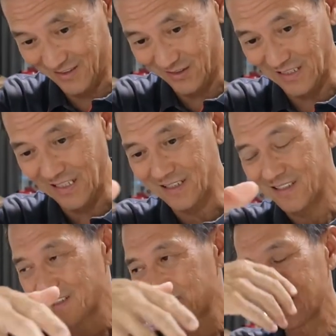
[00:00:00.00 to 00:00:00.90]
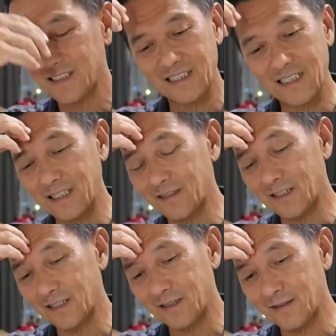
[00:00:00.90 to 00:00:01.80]
Okay, and
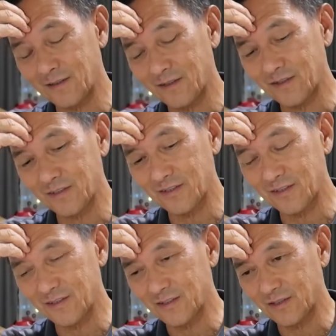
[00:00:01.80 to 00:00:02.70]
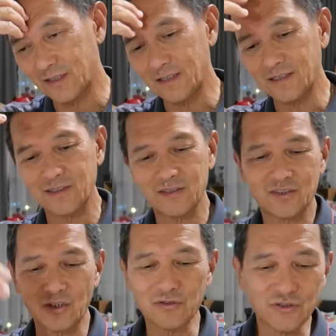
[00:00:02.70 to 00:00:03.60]
uh,
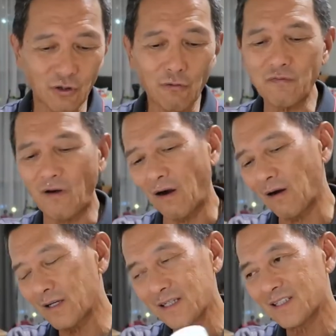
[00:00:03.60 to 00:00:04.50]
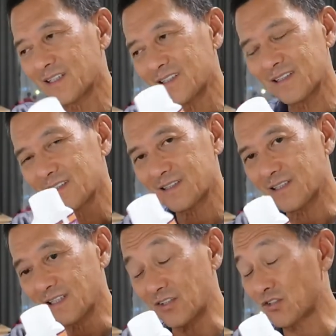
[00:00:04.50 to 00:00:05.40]
so so far,
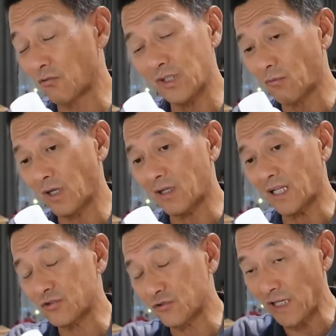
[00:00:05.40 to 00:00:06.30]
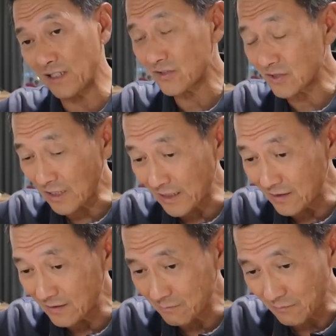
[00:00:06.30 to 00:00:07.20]
it's doing well. I trained
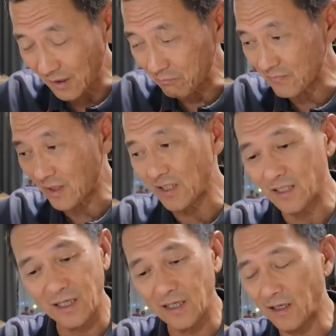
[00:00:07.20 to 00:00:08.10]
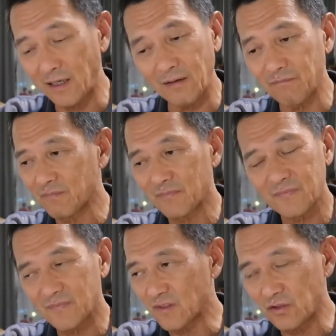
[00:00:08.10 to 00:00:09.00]
tonight. My, my uh,
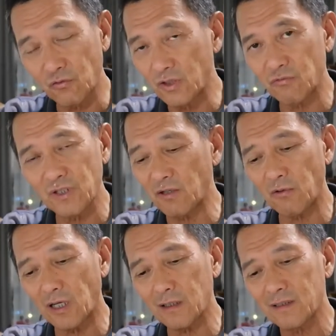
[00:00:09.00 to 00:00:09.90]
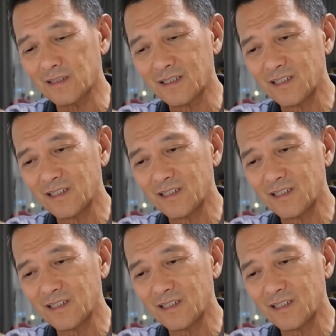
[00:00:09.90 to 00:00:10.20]
doing really well.